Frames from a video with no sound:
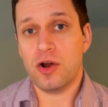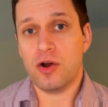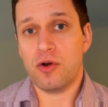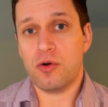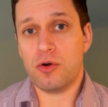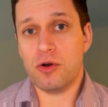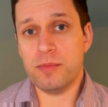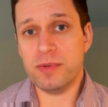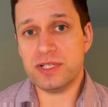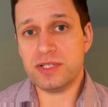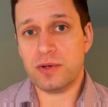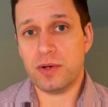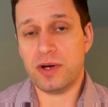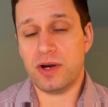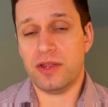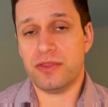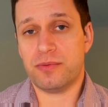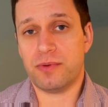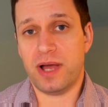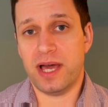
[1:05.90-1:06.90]
Rheumatoid
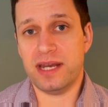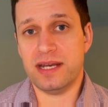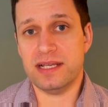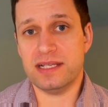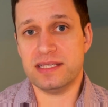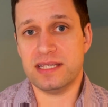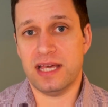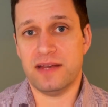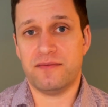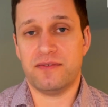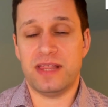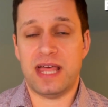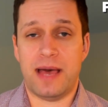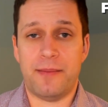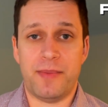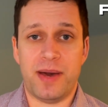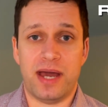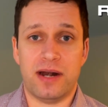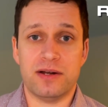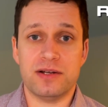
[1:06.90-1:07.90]
arthritis, and for that
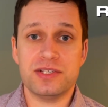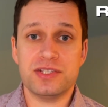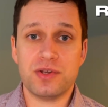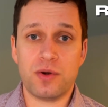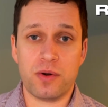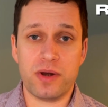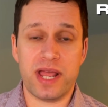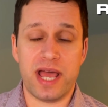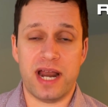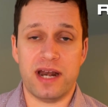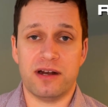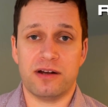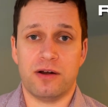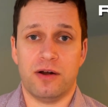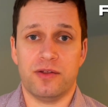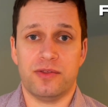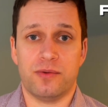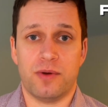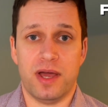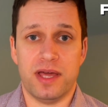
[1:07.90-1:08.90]
matter, psoriatic
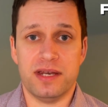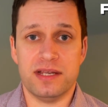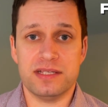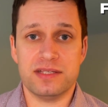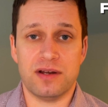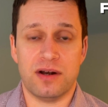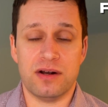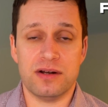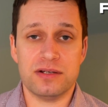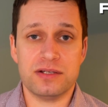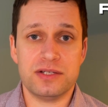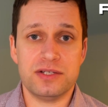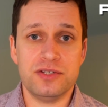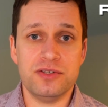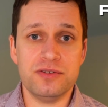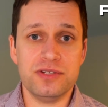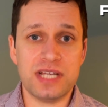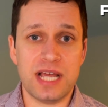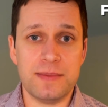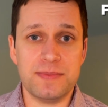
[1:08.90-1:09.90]
arthritis, are two
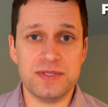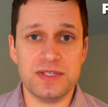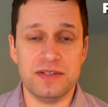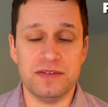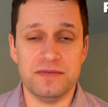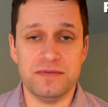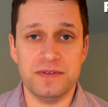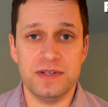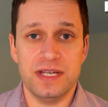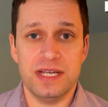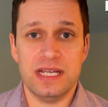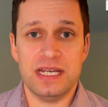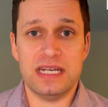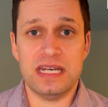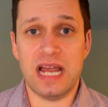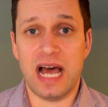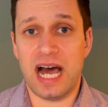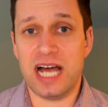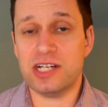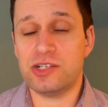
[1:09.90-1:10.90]
types of
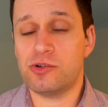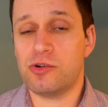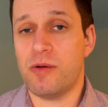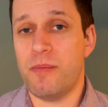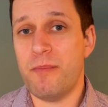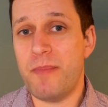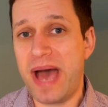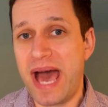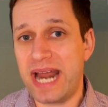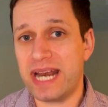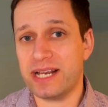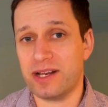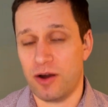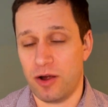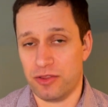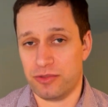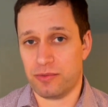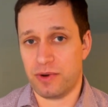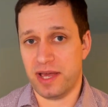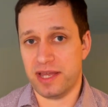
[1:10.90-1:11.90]
non-traumatic
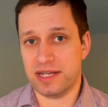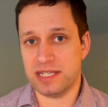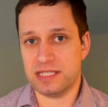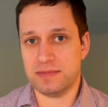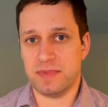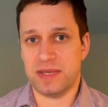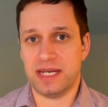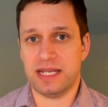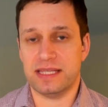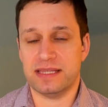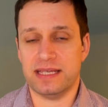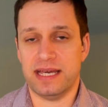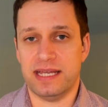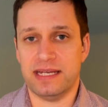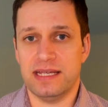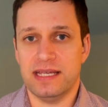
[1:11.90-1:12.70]
arthritis, meaning that